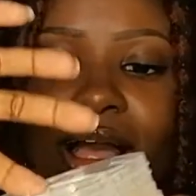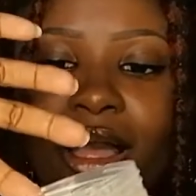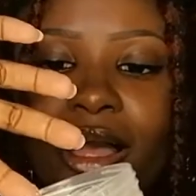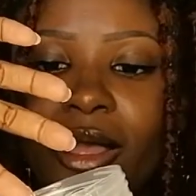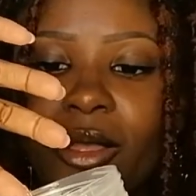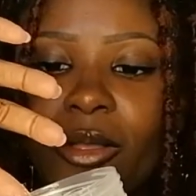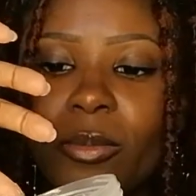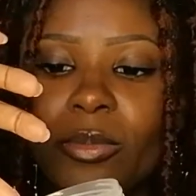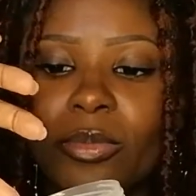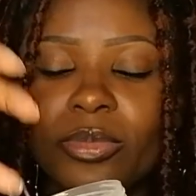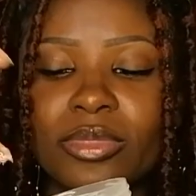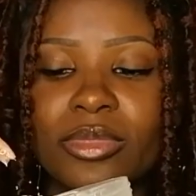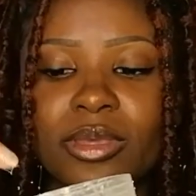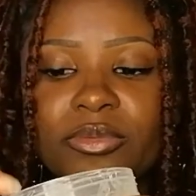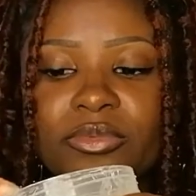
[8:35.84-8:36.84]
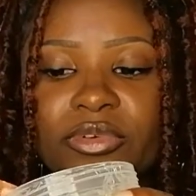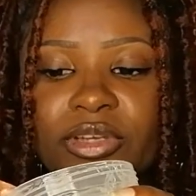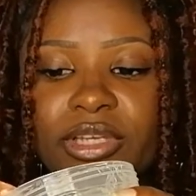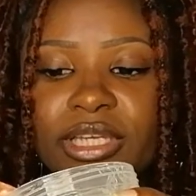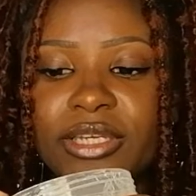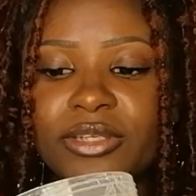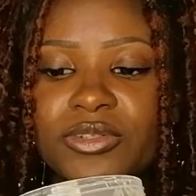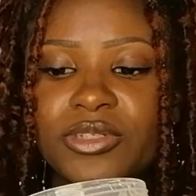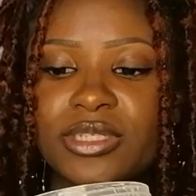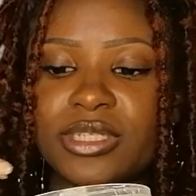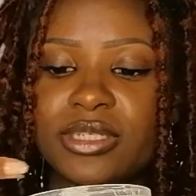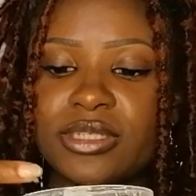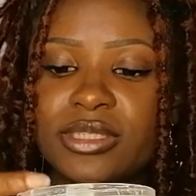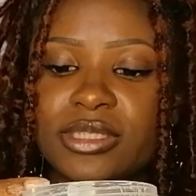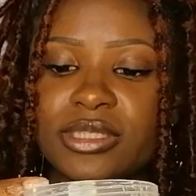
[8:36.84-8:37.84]
I'm very
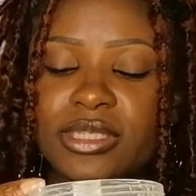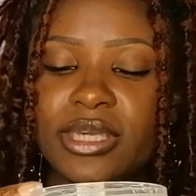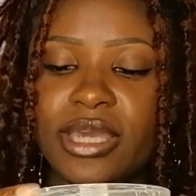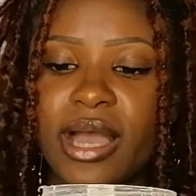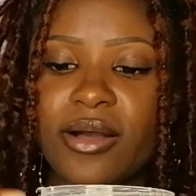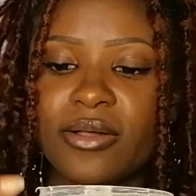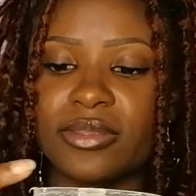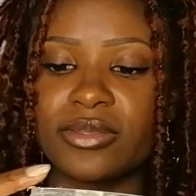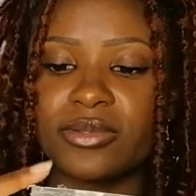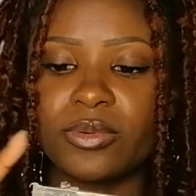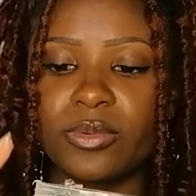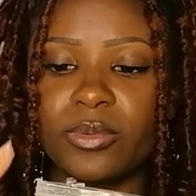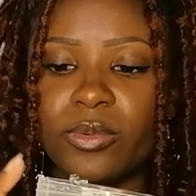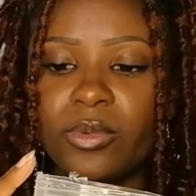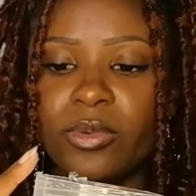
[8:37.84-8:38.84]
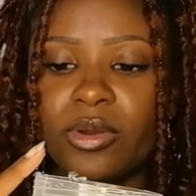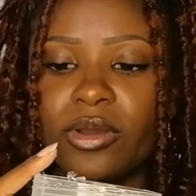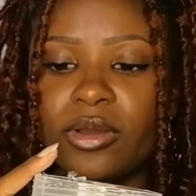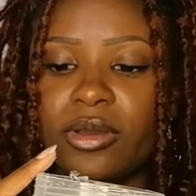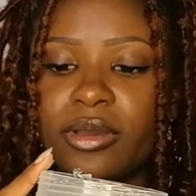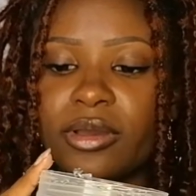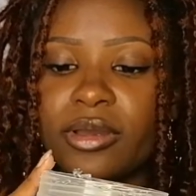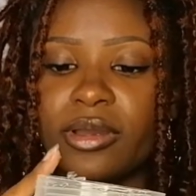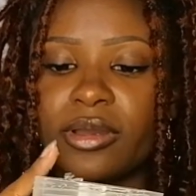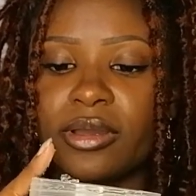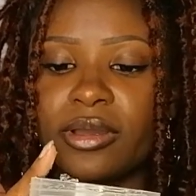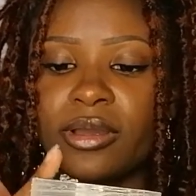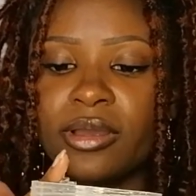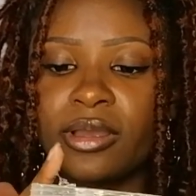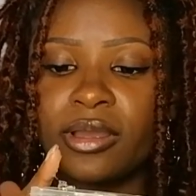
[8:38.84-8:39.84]
interested to see how this would work.
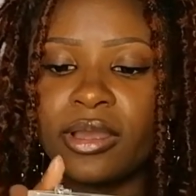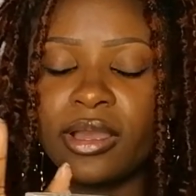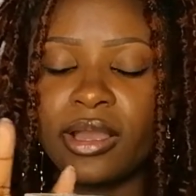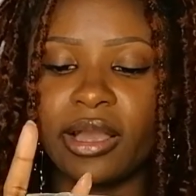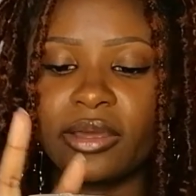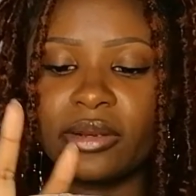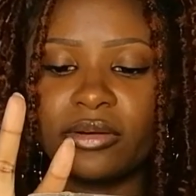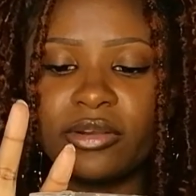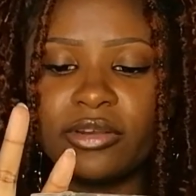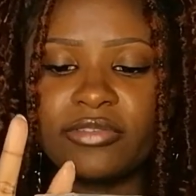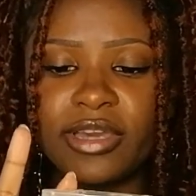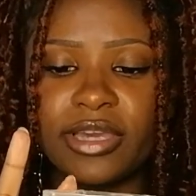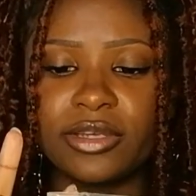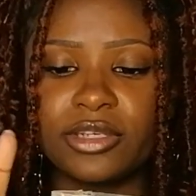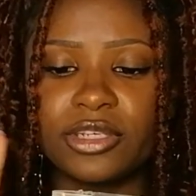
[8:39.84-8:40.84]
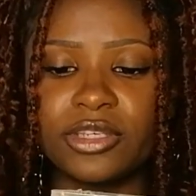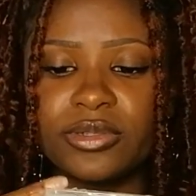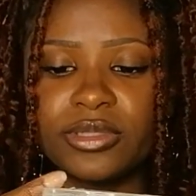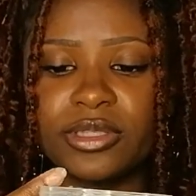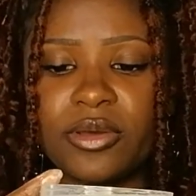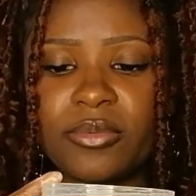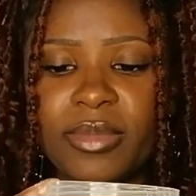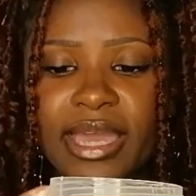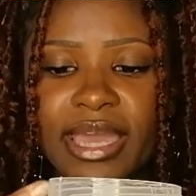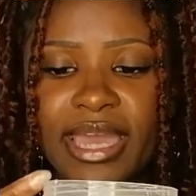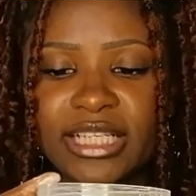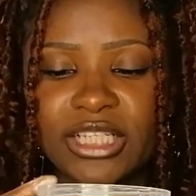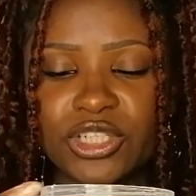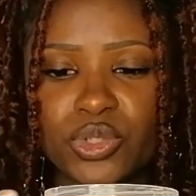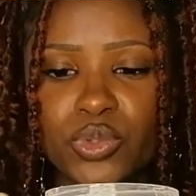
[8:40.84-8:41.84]
I don't know if I could use it on my
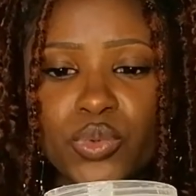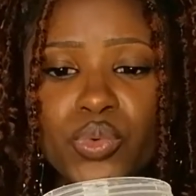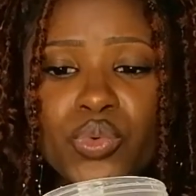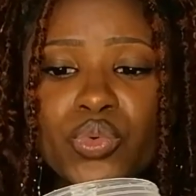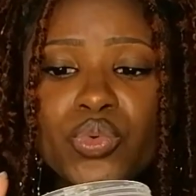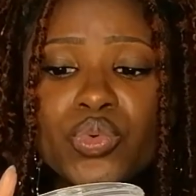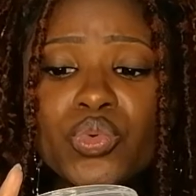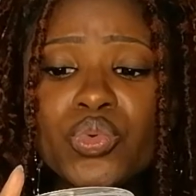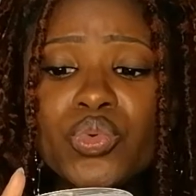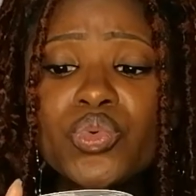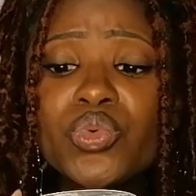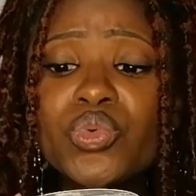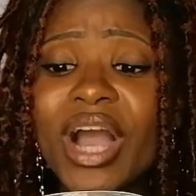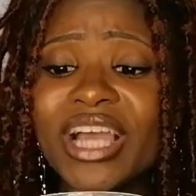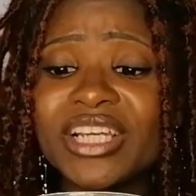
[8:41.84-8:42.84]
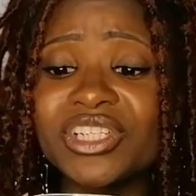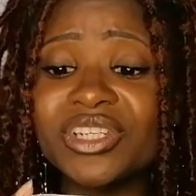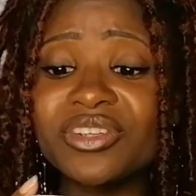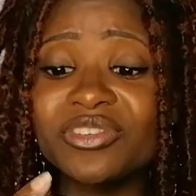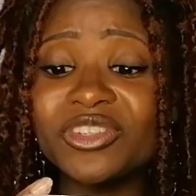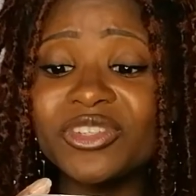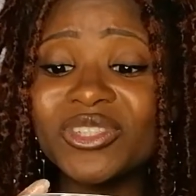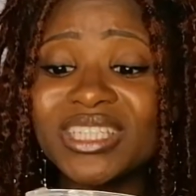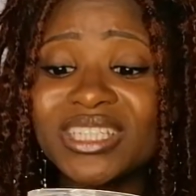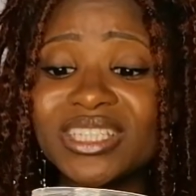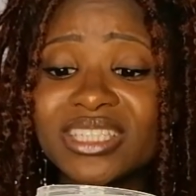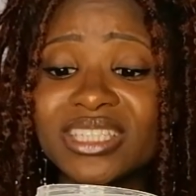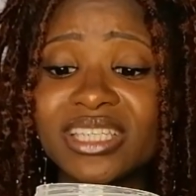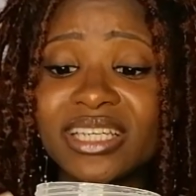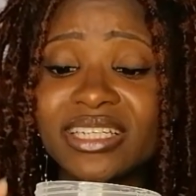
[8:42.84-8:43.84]
edges. Ooh, I should have used it to
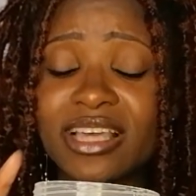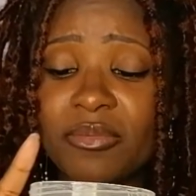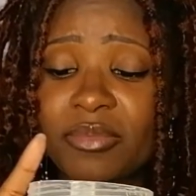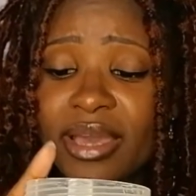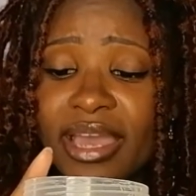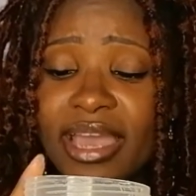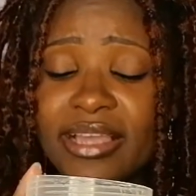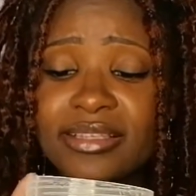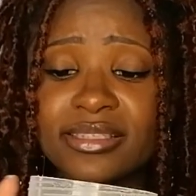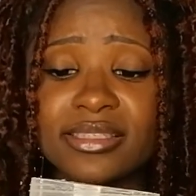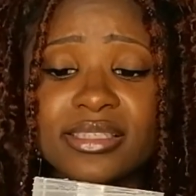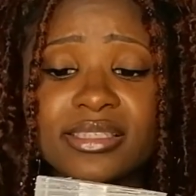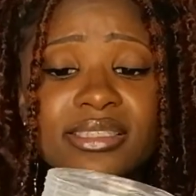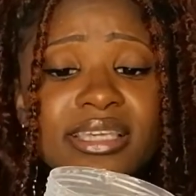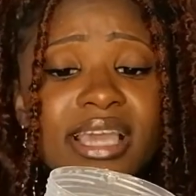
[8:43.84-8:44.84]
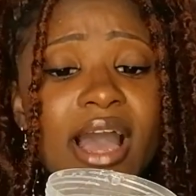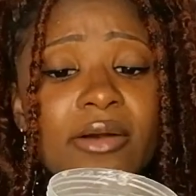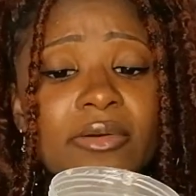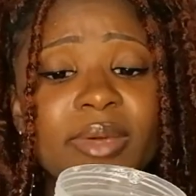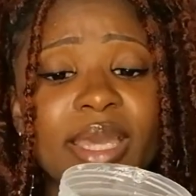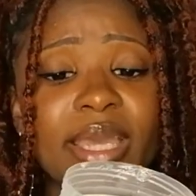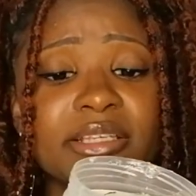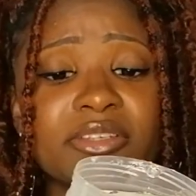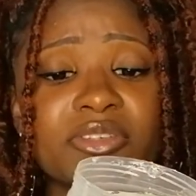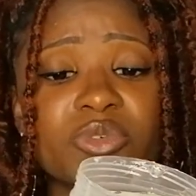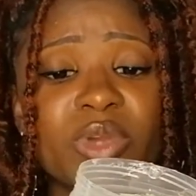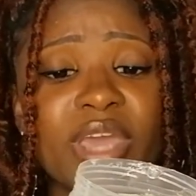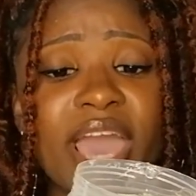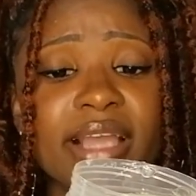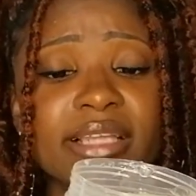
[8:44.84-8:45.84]
sleek down my edges to see how my edges
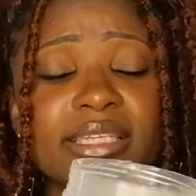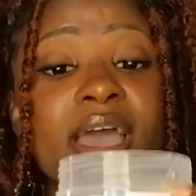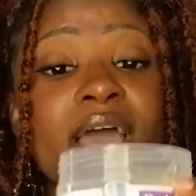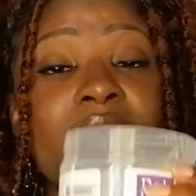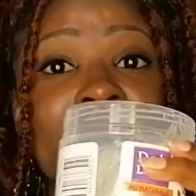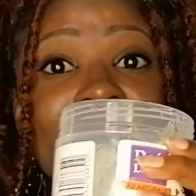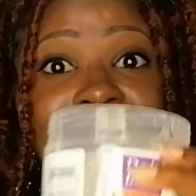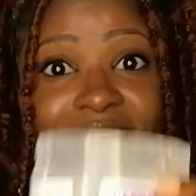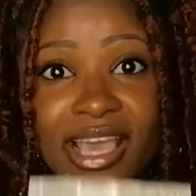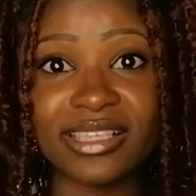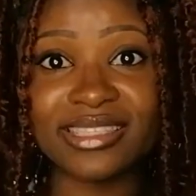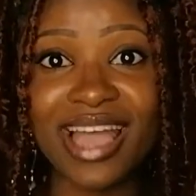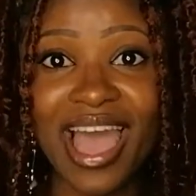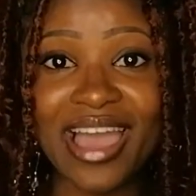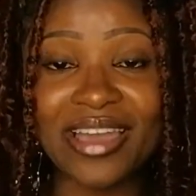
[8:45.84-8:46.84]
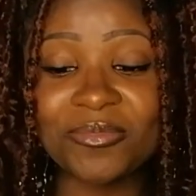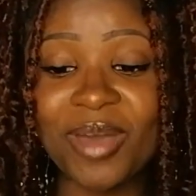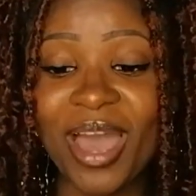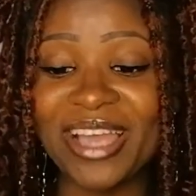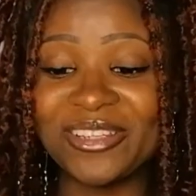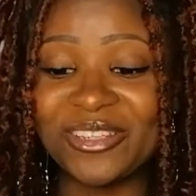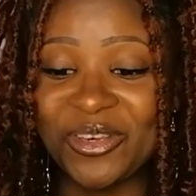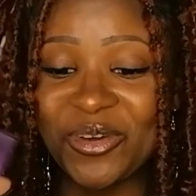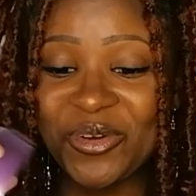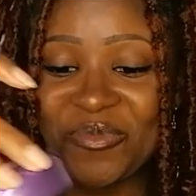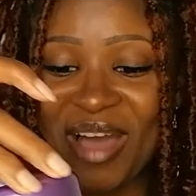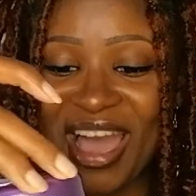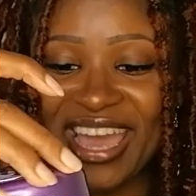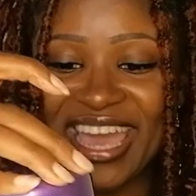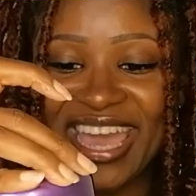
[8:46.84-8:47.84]
react. Next time I do
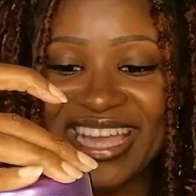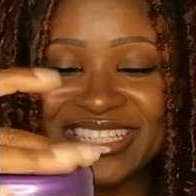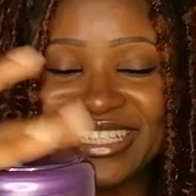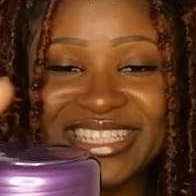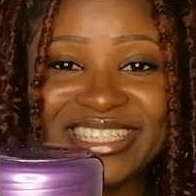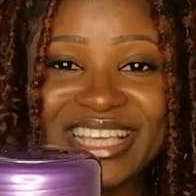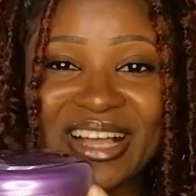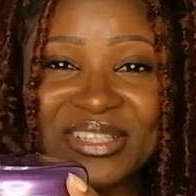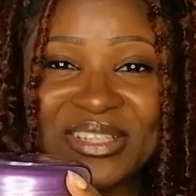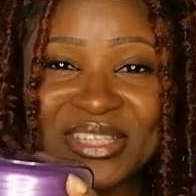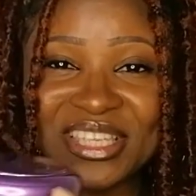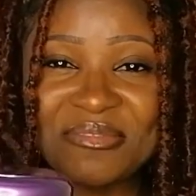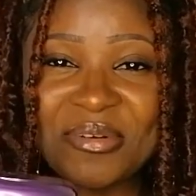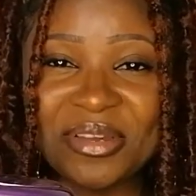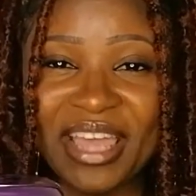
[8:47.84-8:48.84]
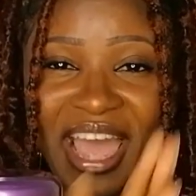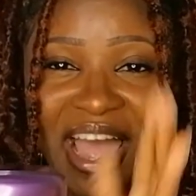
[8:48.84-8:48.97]
my edges, I'll do them on